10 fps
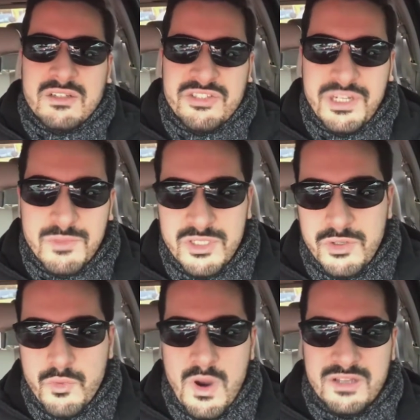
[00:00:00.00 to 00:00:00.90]
someone
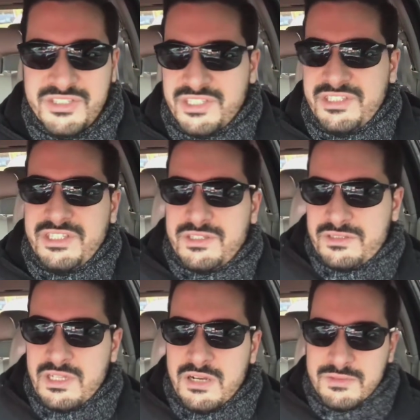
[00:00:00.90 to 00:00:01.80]
who wants to,
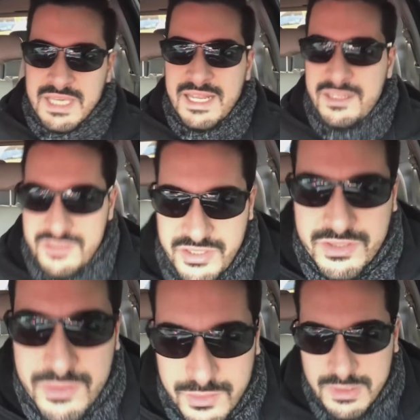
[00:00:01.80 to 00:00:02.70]
you know, get
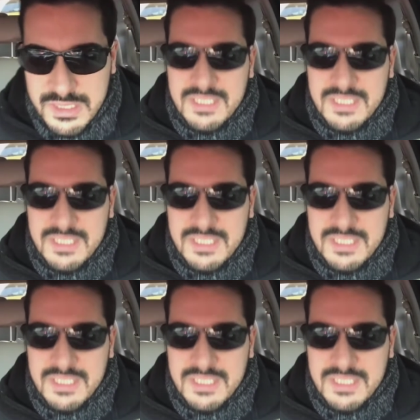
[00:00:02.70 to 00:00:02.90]
into